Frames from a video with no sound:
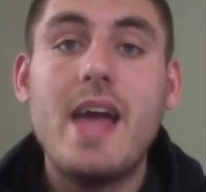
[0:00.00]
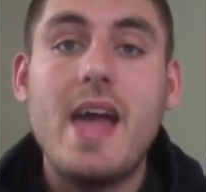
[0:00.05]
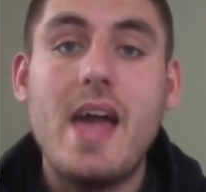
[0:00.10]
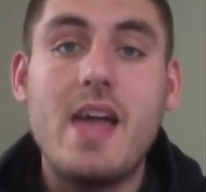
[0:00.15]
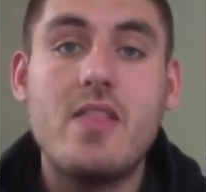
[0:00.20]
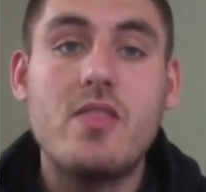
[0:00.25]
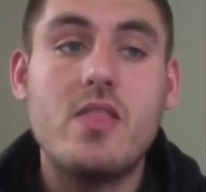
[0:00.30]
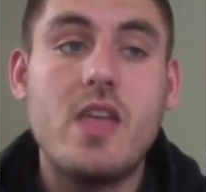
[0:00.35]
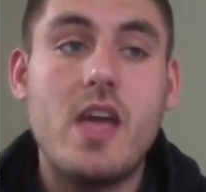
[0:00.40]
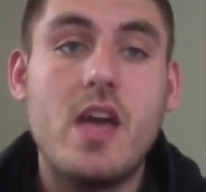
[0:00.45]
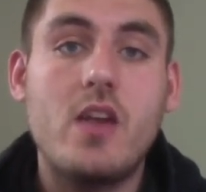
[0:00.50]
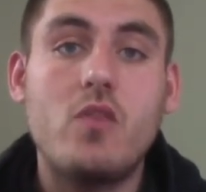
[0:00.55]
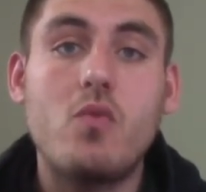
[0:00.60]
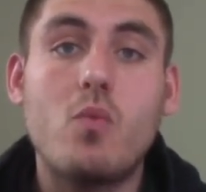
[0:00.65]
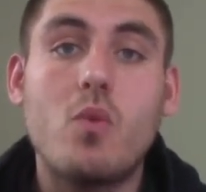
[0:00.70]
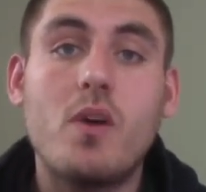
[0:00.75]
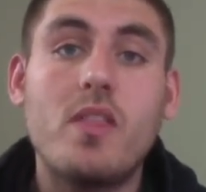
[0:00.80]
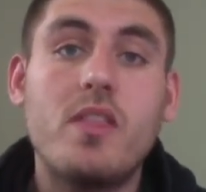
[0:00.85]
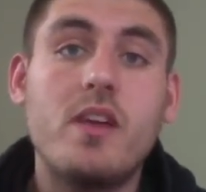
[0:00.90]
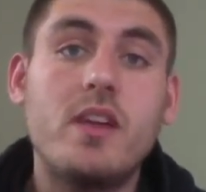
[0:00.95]
And then
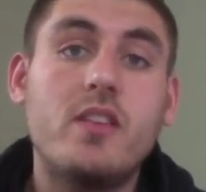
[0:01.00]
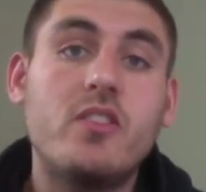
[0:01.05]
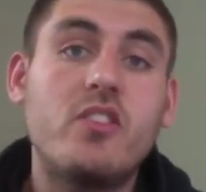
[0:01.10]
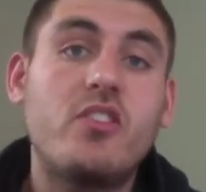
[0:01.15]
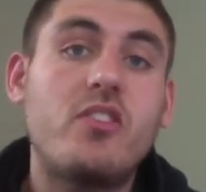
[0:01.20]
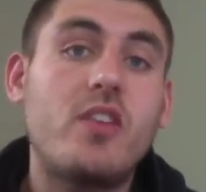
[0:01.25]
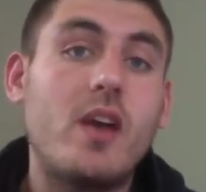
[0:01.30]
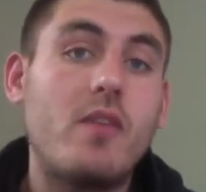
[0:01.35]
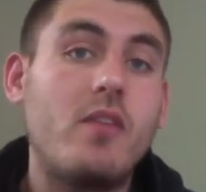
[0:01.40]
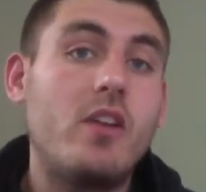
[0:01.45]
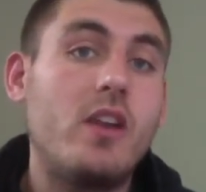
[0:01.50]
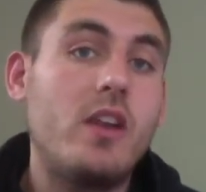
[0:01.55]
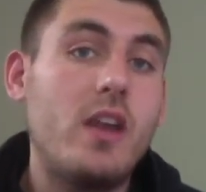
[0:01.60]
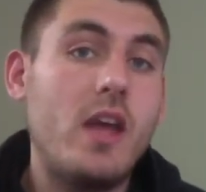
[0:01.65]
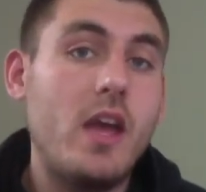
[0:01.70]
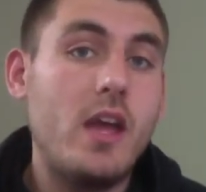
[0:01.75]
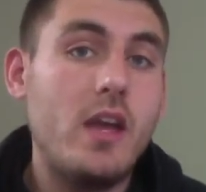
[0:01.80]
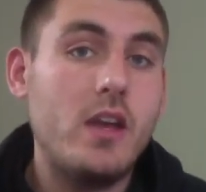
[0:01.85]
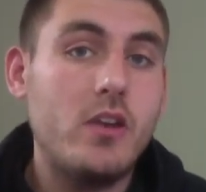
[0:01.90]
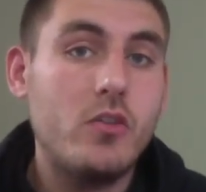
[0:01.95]
within 7
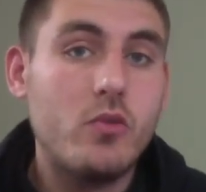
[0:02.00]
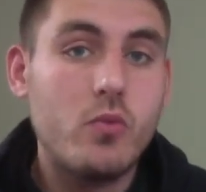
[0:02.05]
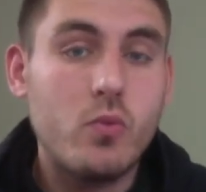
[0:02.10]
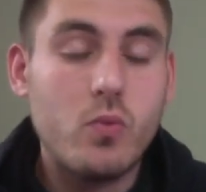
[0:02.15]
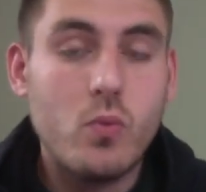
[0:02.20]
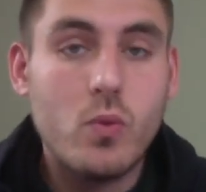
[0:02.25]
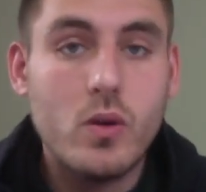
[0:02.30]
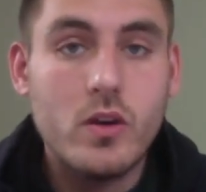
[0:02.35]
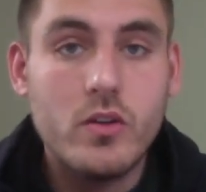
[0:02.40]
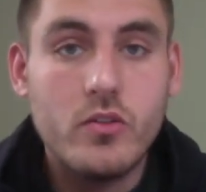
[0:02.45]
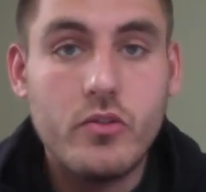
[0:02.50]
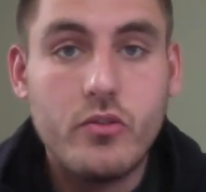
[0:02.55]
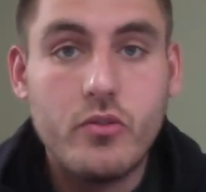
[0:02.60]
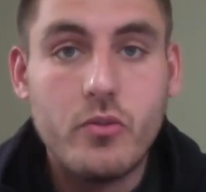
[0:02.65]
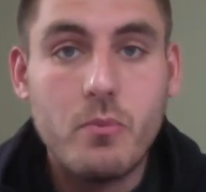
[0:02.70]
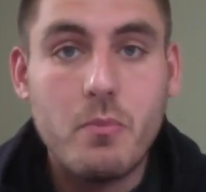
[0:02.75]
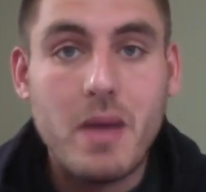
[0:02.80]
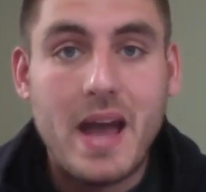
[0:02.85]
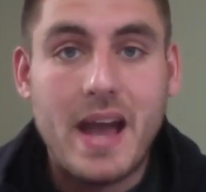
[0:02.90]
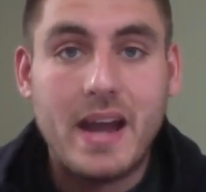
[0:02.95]
days was
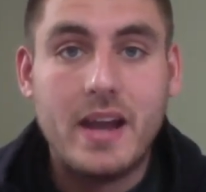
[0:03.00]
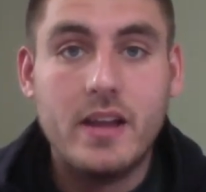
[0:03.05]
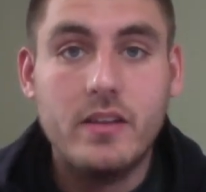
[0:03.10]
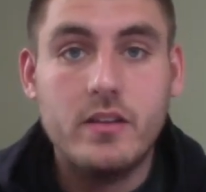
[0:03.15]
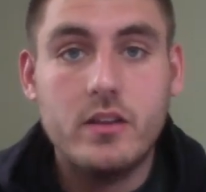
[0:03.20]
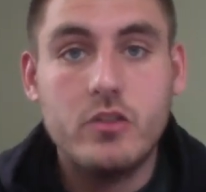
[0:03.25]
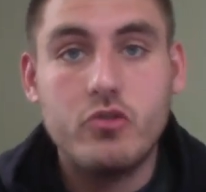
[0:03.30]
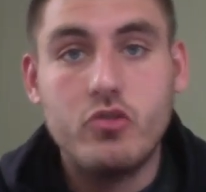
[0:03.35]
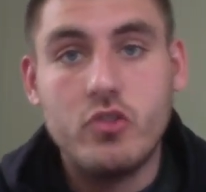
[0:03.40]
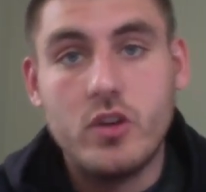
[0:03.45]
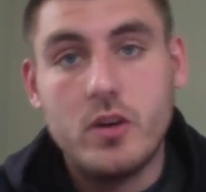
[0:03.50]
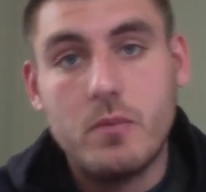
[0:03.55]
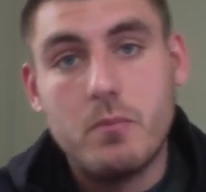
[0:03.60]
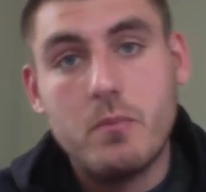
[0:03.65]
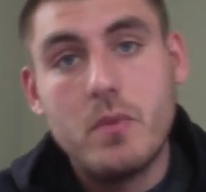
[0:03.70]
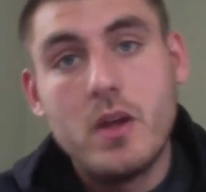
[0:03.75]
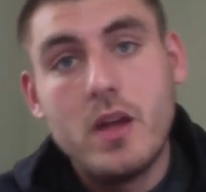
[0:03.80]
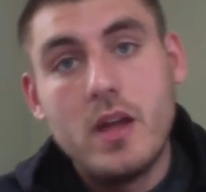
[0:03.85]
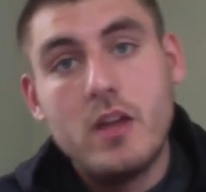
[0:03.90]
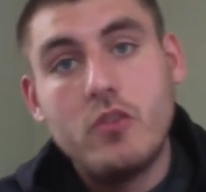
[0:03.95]
back into the
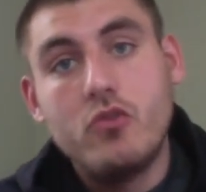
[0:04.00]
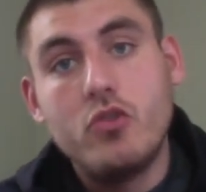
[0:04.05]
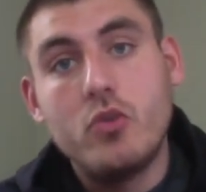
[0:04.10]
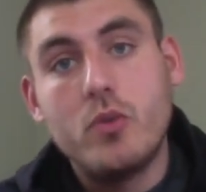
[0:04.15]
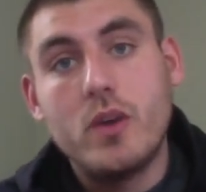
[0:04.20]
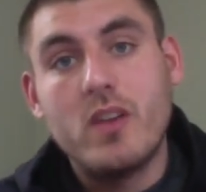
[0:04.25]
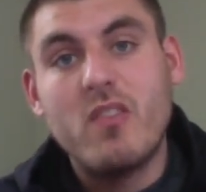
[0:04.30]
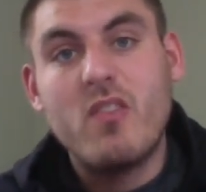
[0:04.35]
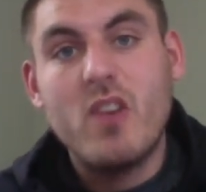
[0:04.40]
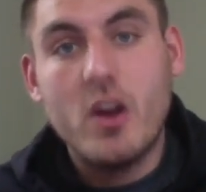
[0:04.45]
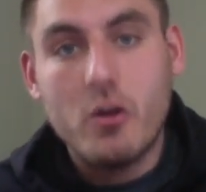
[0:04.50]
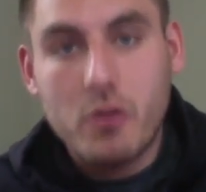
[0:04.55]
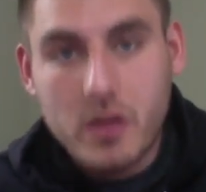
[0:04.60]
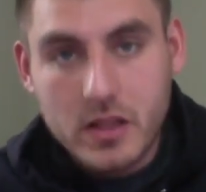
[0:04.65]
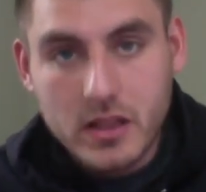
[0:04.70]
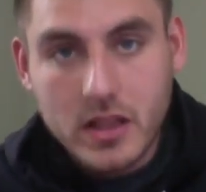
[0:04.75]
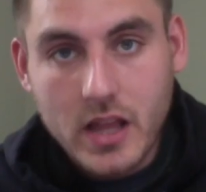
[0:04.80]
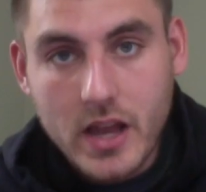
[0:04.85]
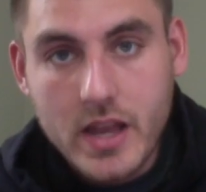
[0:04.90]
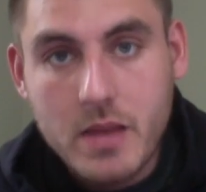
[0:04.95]
gym doing very
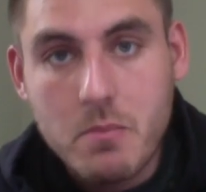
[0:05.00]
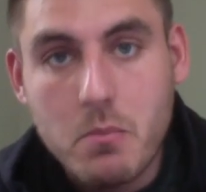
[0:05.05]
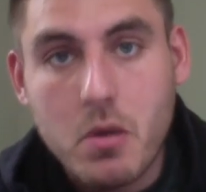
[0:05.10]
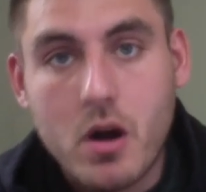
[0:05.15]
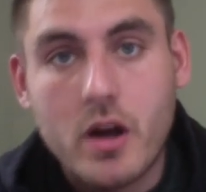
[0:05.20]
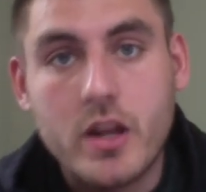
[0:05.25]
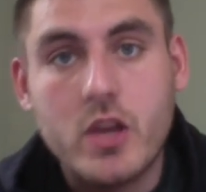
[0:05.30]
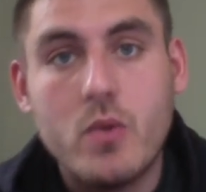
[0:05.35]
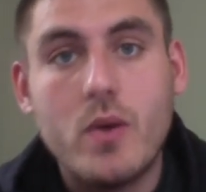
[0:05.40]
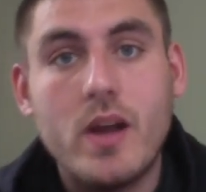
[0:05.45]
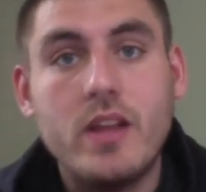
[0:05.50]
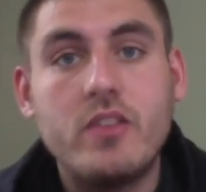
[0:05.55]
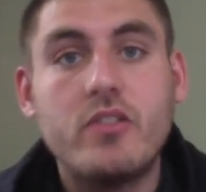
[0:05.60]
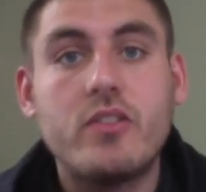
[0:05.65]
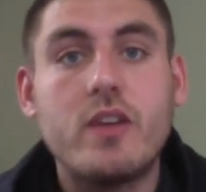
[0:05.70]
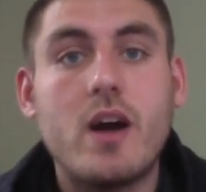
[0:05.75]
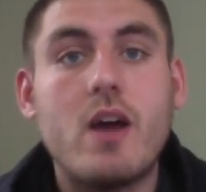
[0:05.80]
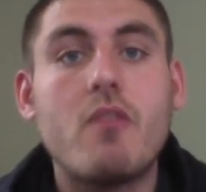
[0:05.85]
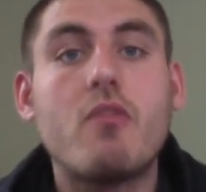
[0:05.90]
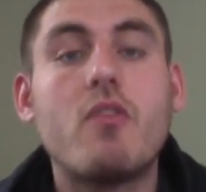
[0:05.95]
light body weight
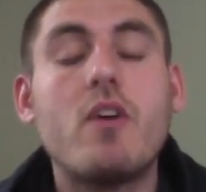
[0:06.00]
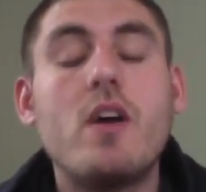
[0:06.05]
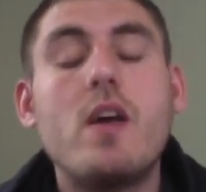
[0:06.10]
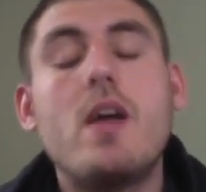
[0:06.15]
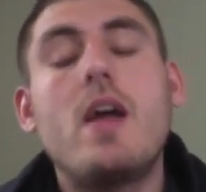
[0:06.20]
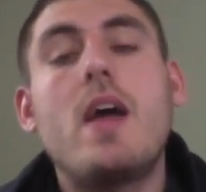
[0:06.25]
stuff.